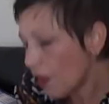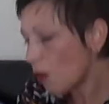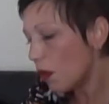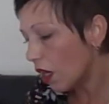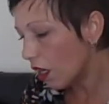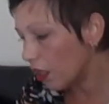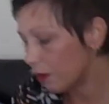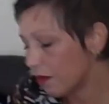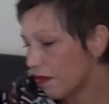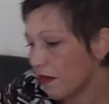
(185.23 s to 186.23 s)
Well,
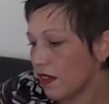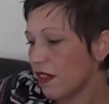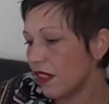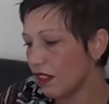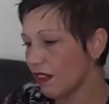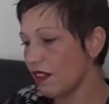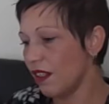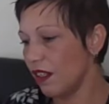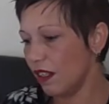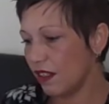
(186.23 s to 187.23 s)
since
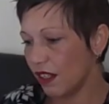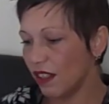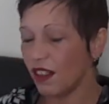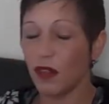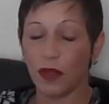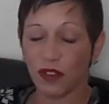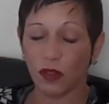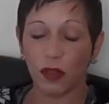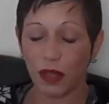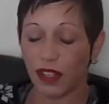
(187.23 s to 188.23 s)
anyway, I was
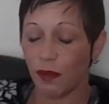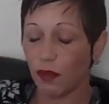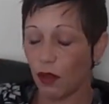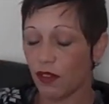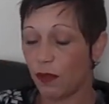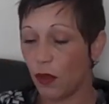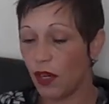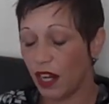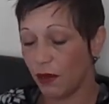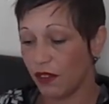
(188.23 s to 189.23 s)
talking about the employment support allowance.